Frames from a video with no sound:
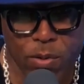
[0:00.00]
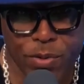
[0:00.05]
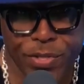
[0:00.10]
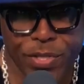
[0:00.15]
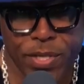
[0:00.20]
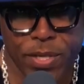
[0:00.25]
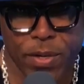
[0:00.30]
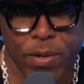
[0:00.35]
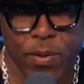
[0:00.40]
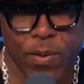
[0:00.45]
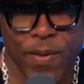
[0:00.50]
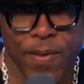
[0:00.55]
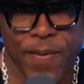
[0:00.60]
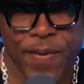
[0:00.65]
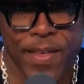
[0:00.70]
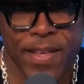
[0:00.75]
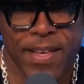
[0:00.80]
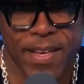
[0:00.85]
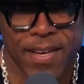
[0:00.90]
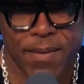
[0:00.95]
So
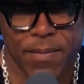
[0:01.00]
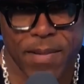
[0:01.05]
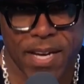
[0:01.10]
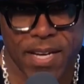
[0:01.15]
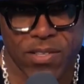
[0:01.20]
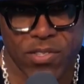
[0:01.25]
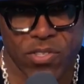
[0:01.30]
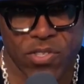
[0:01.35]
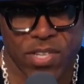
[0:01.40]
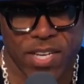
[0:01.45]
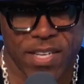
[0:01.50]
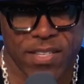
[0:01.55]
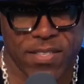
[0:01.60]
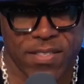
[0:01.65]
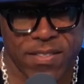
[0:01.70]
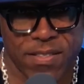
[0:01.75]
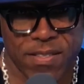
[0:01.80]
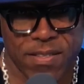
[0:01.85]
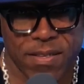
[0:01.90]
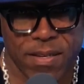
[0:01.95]
I'm not
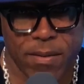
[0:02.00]
just